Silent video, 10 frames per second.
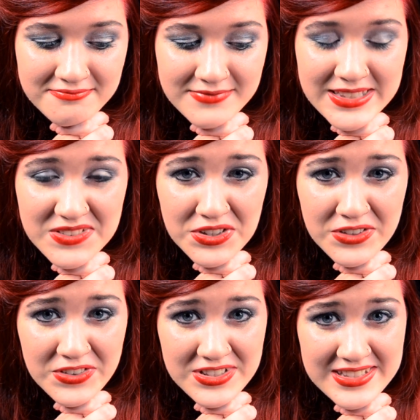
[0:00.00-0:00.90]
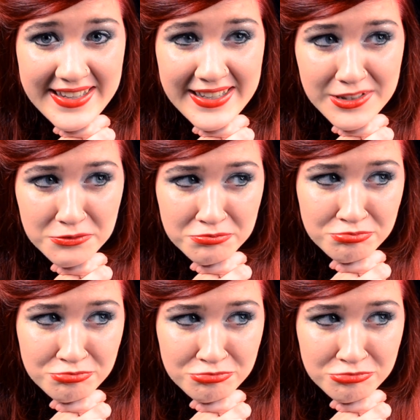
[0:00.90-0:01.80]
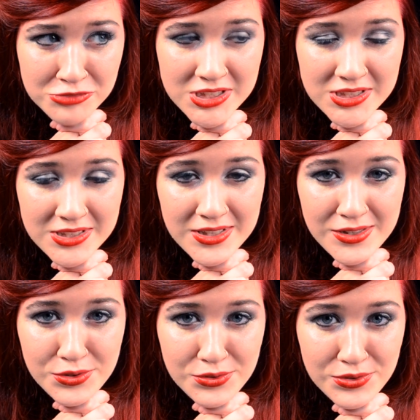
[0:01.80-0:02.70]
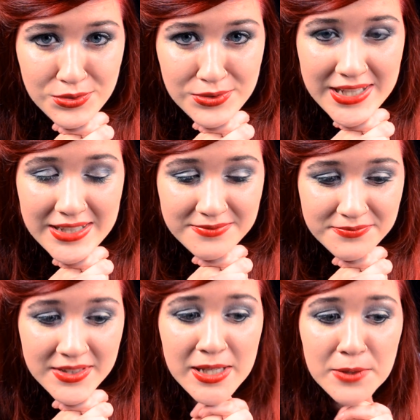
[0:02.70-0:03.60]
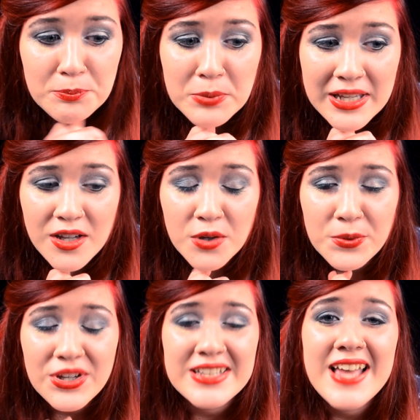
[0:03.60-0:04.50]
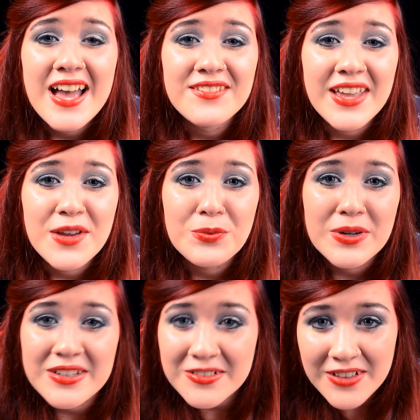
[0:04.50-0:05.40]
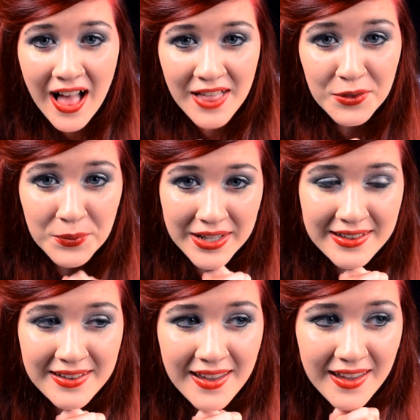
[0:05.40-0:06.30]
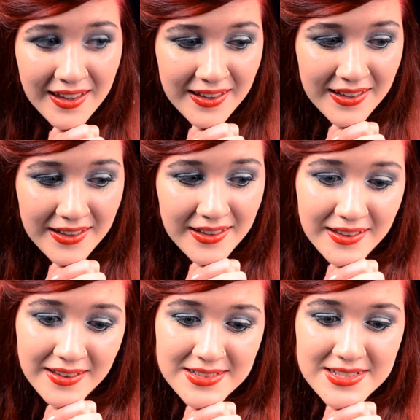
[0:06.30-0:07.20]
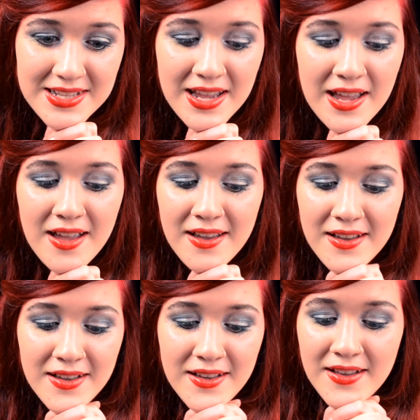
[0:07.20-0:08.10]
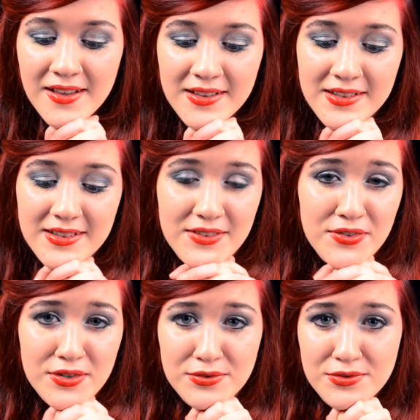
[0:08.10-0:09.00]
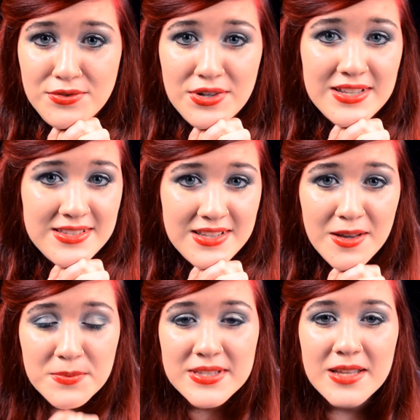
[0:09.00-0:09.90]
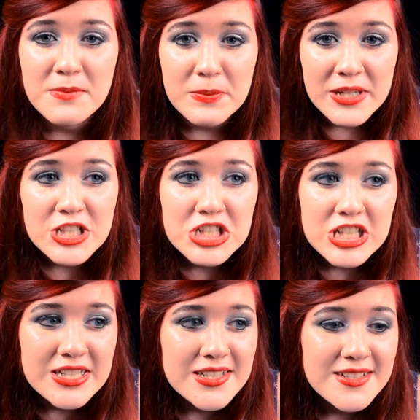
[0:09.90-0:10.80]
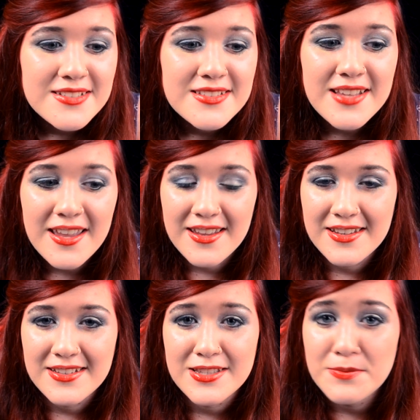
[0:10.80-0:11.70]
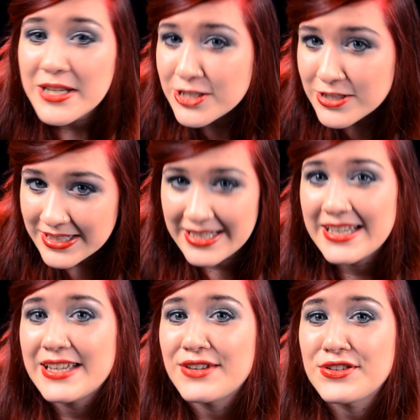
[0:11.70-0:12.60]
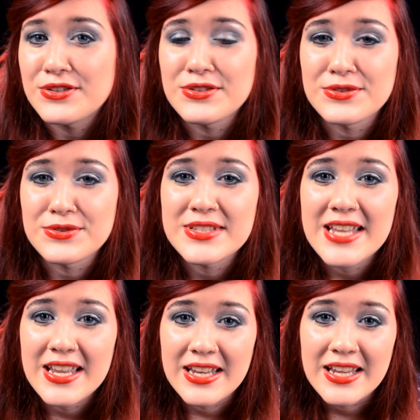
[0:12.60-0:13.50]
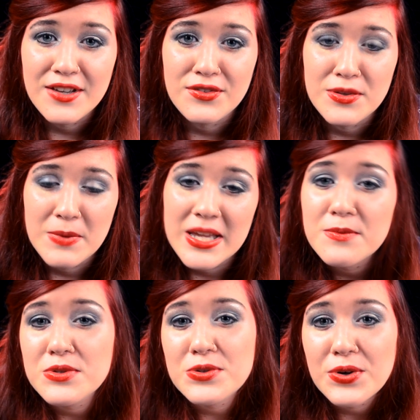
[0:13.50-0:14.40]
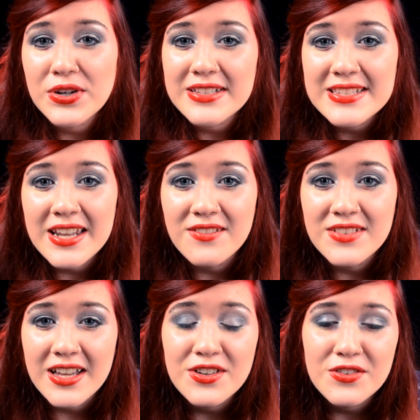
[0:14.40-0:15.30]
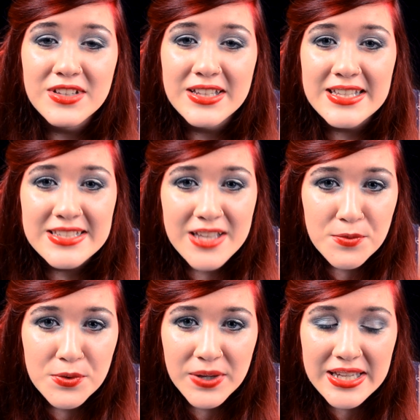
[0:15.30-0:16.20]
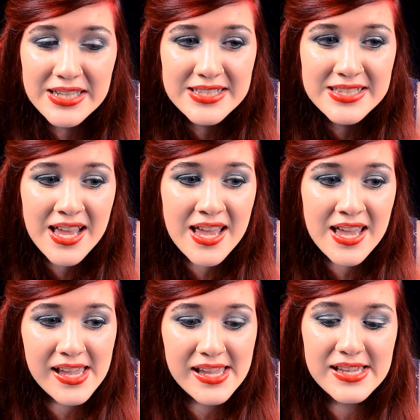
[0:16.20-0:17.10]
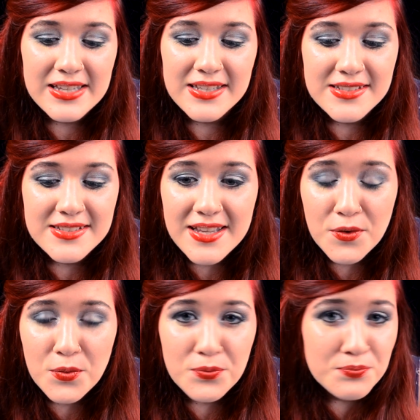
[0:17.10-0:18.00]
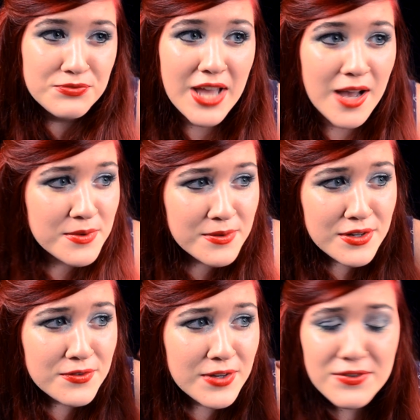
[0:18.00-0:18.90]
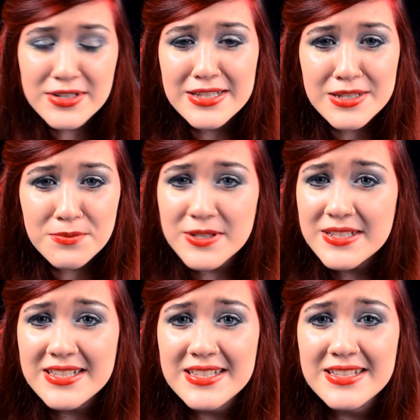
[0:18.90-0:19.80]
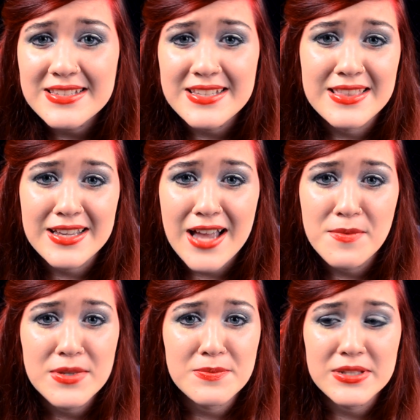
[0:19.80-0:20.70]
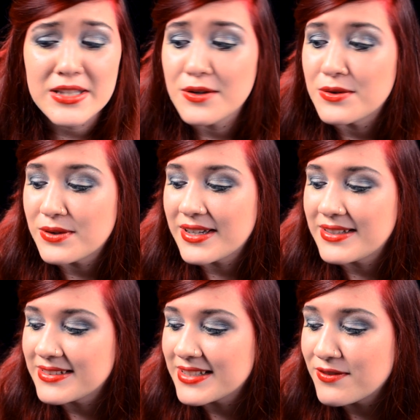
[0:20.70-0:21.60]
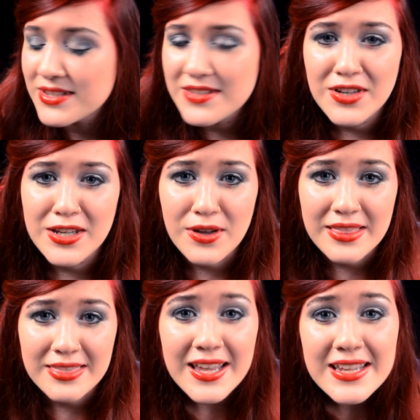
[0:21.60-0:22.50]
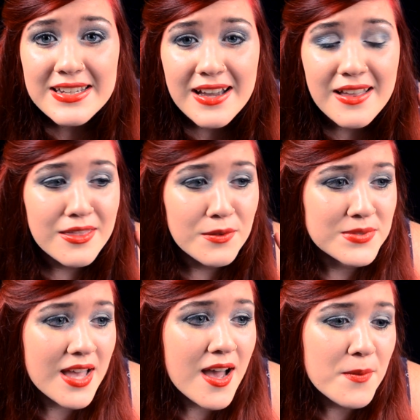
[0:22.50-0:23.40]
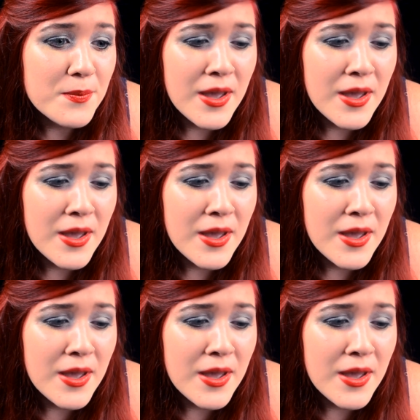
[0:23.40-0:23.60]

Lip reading: it's very, very sad. So sad. But I hope you guys have a wonderful Halloween, and if you dress up, send me pictures, and especially if you used any of the makeup tutorials that I've done over the last couple weeks, and tell me what your favorite Disney princess is in the comments below, and give this video a like, a thumbs up,